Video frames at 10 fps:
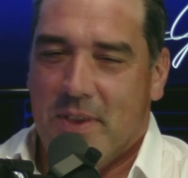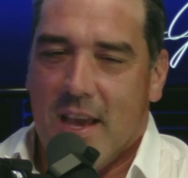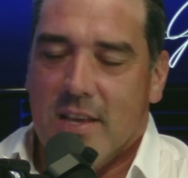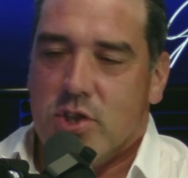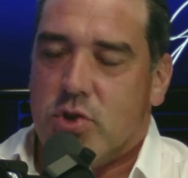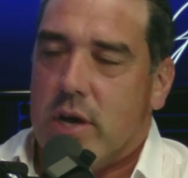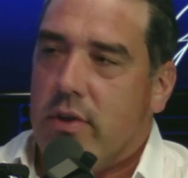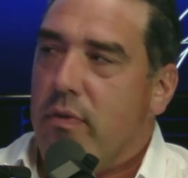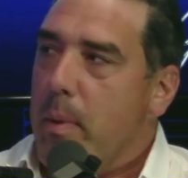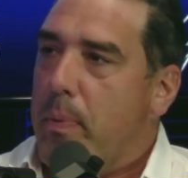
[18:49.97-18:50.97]

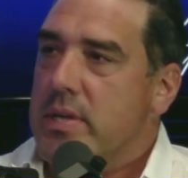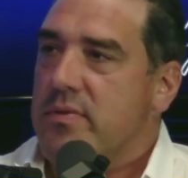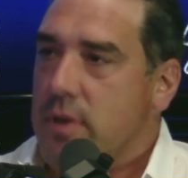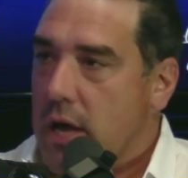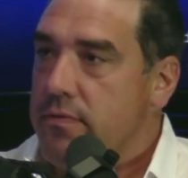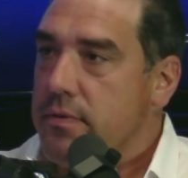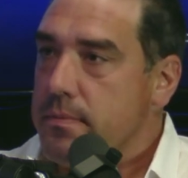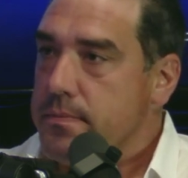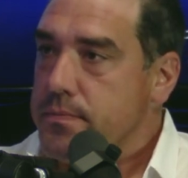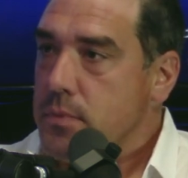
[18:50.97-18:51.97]
Strictly from a place of love.
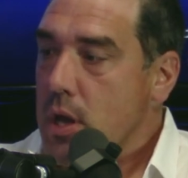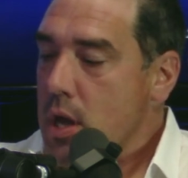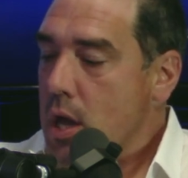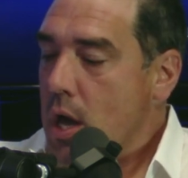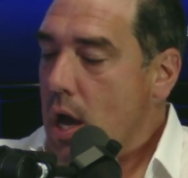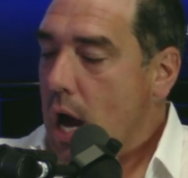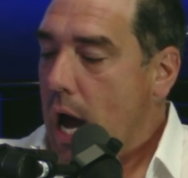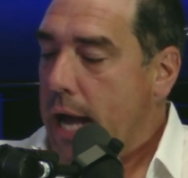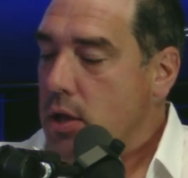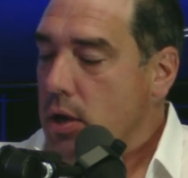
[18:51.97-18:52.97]

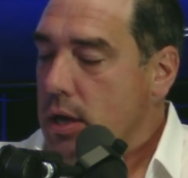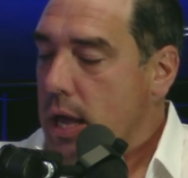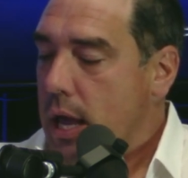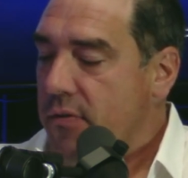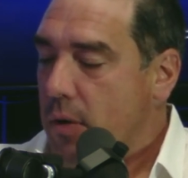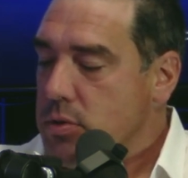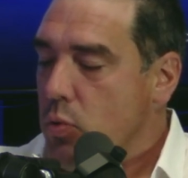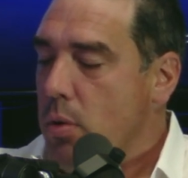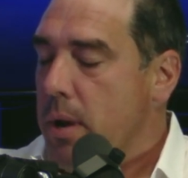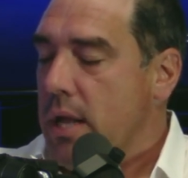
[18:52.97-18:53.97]
I look, if I was a
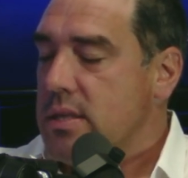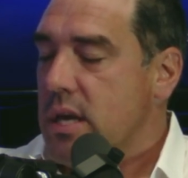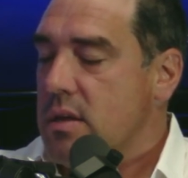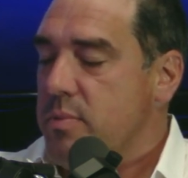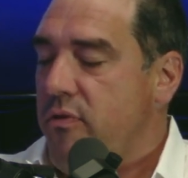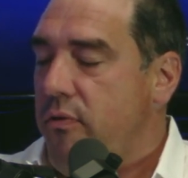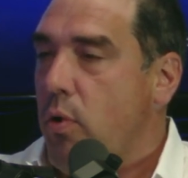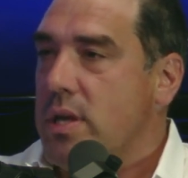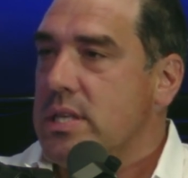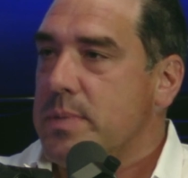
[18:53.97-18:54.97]
woman, I'd say there's been
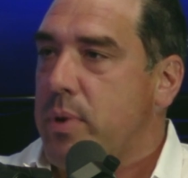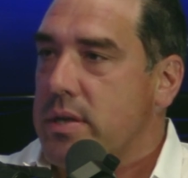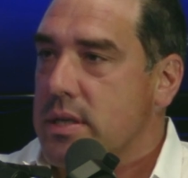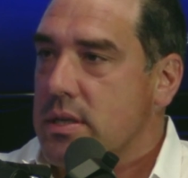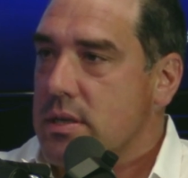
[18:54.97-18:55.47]
46 presidents.